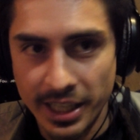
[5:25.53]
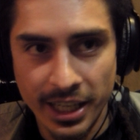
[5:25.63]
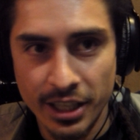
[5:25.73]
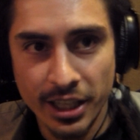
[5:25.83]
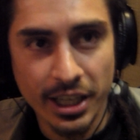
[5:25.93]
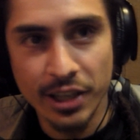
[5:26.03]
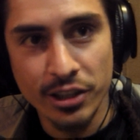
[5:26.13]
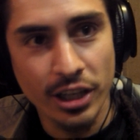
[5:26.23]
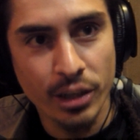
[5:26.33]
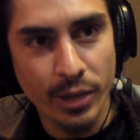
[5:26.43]
They can't
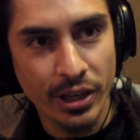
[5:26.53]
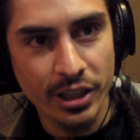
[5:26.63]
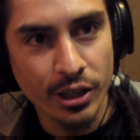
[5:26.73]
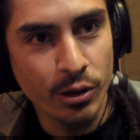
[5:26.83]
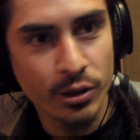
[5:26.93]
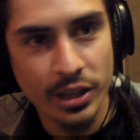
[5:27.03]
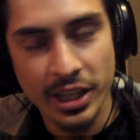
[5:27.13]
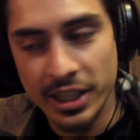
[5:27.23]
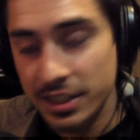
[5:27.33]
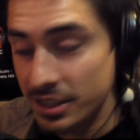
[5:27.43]
talk about it,
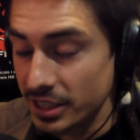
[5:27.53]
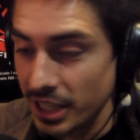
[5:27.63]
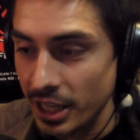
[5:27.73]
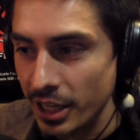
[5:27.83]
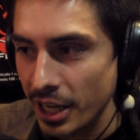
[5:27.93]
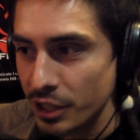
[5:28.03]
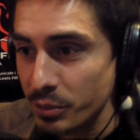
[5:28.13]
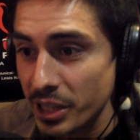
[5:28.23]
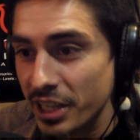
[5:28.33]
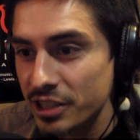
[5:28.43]
and to
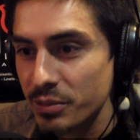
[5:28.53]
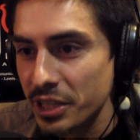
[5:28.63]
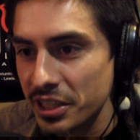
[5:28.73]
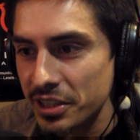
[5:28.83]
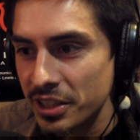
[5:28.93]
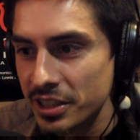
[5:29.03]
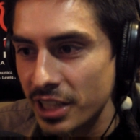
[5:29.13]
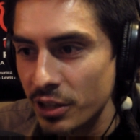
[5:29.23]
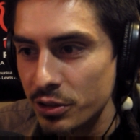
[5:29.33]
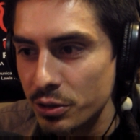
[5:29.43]
me, it doesn't make any sense
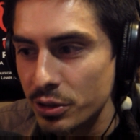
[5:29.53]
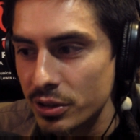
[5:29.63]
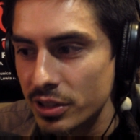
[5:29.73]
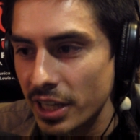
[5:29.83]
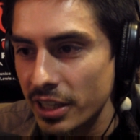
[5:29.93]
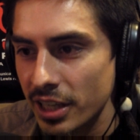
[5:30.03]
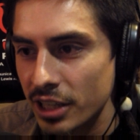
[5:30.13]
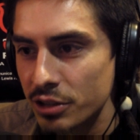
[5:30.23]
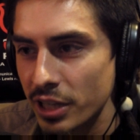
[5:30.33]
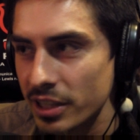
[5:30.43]
how you could sign a
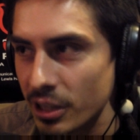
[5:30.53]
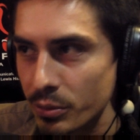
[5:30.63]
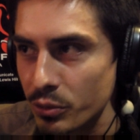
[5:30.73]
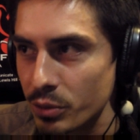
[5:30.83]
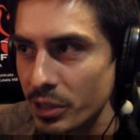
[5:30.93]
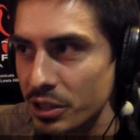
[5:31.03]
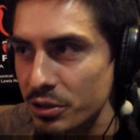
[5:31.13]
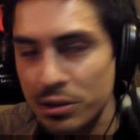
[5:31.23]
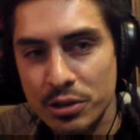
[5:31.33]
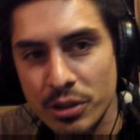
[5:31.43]
contract that would make you
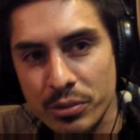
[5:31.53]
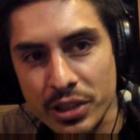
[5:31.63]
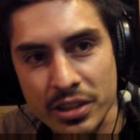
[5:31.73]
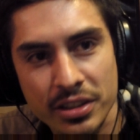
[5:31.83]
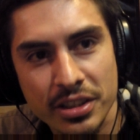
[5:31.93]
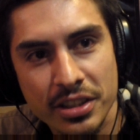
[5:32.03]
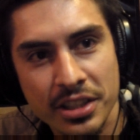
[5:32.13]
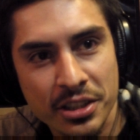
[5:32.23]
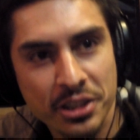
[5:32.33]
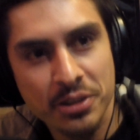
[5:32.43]
do something
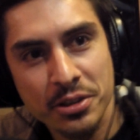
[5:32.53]
illegal.